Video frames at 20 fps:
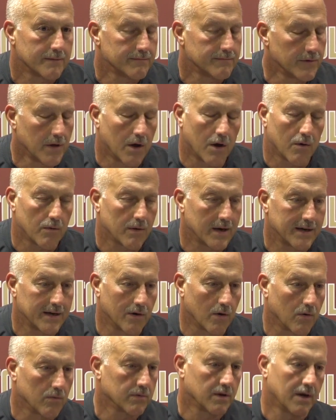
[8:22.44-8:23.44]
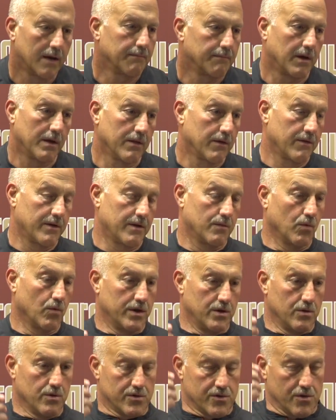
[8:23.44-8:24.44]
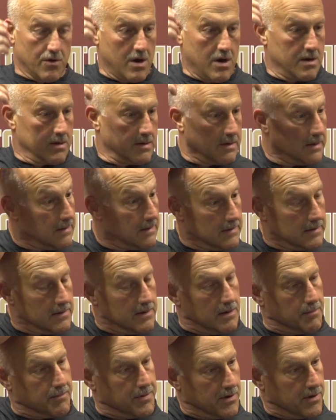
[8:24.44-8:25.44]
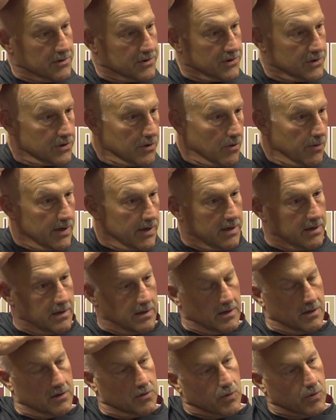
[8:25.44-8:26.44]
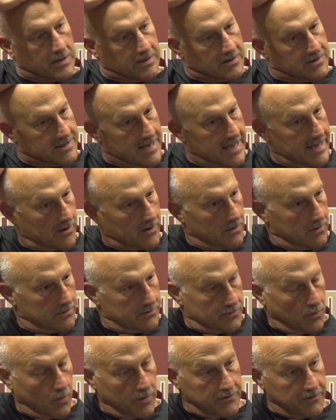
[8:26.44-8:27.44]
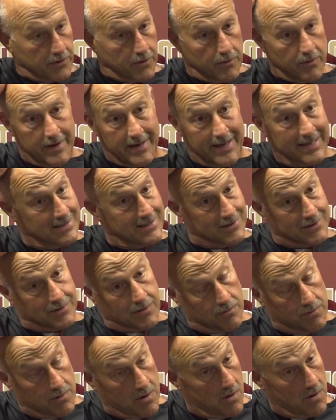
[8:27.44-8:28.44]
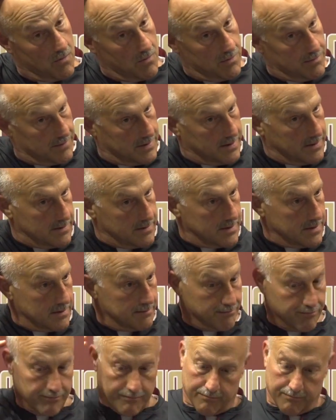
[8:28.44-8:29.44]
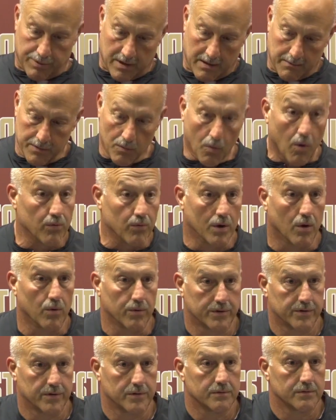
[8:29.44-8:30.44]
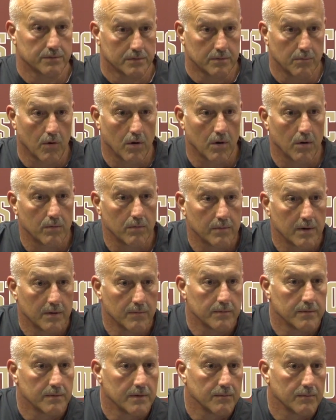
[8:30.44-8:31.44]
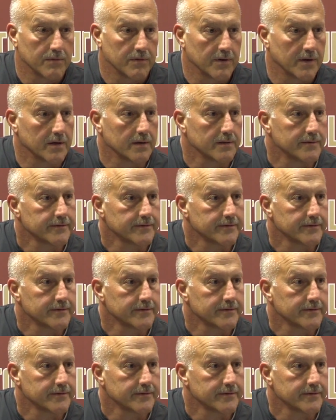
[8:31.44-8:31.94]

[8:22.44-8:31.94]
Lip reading: No, I don't. Other than what you saw, it appears as though he tweaked his ankle. To what degree, I just don't know, and probably won't know until tomorrow, I would think.